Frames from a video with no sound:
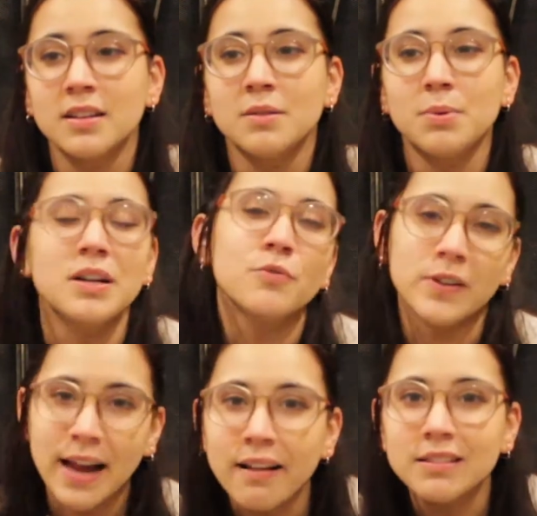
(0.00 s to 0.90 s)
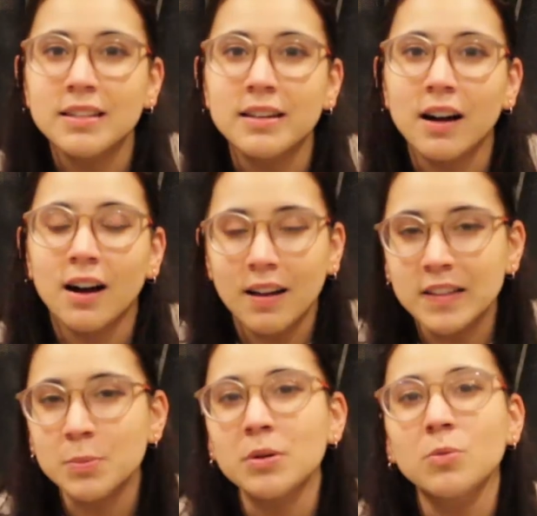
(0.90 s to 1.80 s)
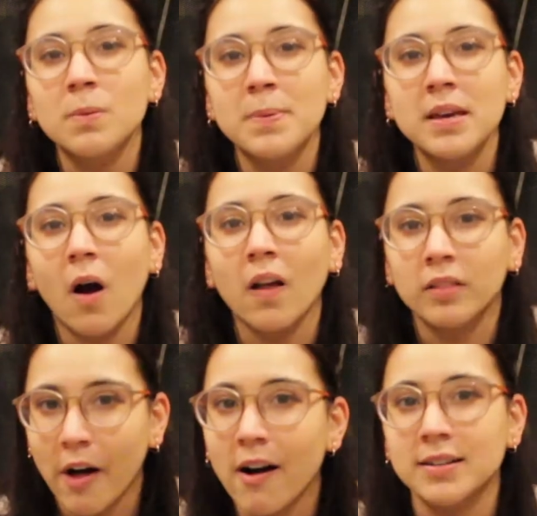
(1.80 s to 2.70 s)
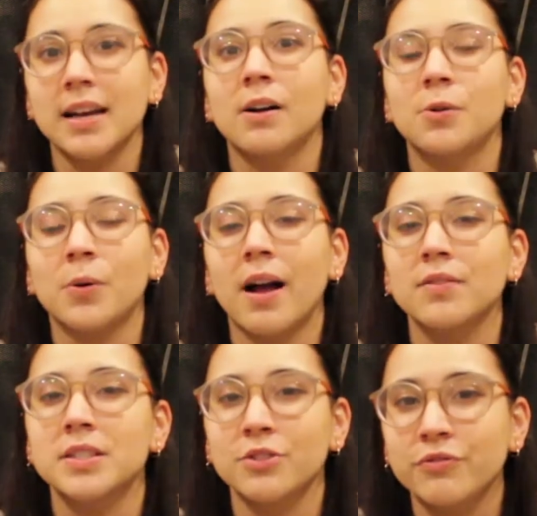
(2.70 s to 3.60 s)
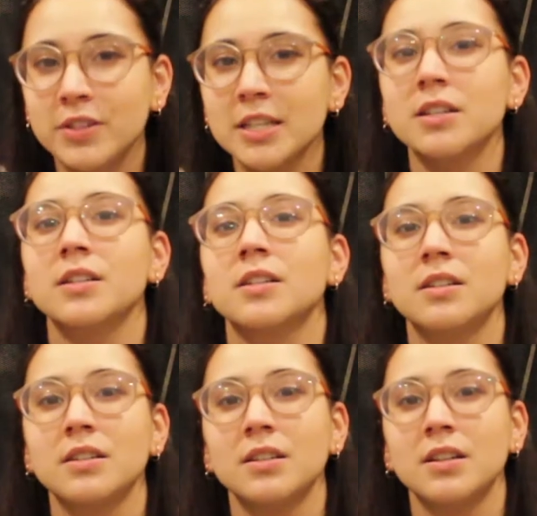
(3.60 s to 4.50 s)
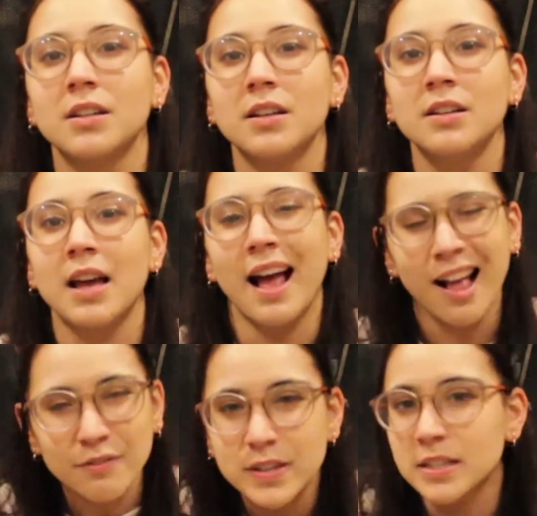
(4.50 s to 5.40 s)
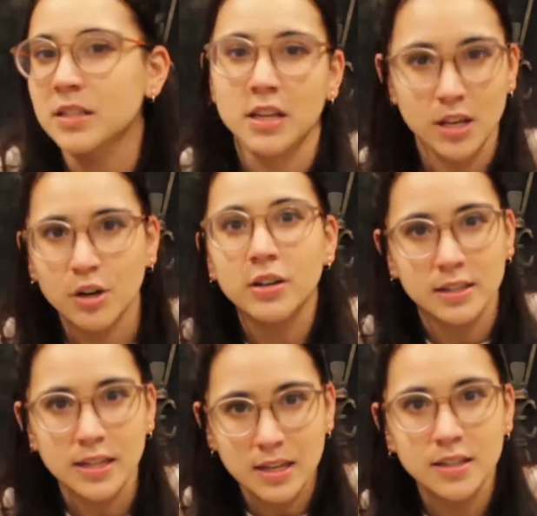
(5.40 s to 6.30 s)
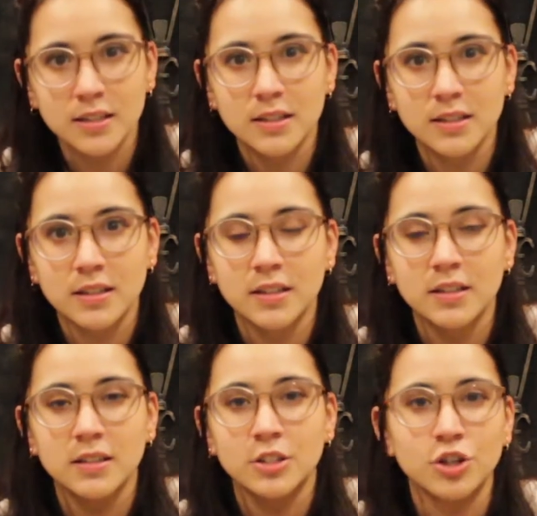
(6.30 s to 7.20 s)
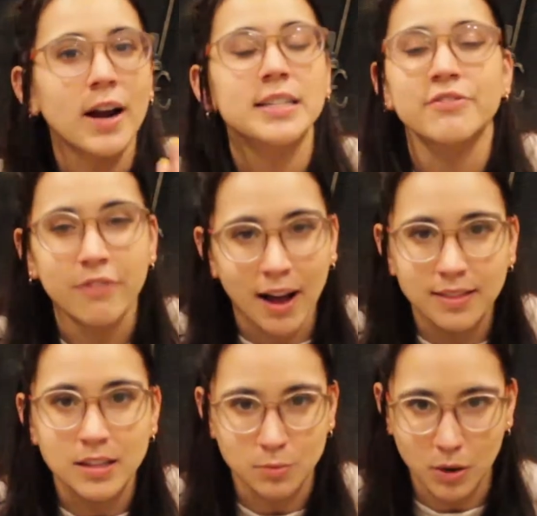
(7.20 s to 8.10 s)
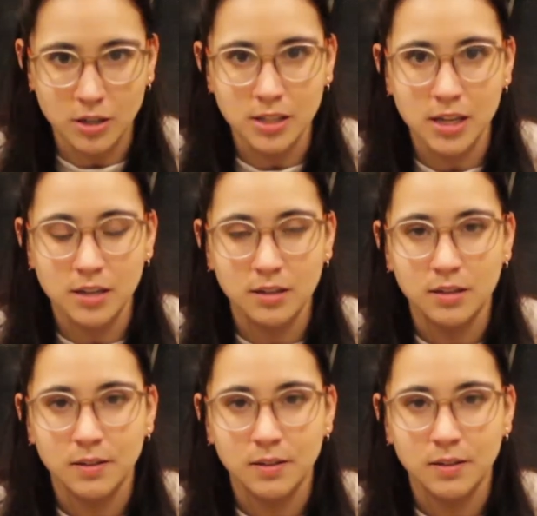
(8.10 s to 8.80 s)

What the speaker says: But in reality, a hospital would be on lockdown or have severe, heavy security trying to find this person.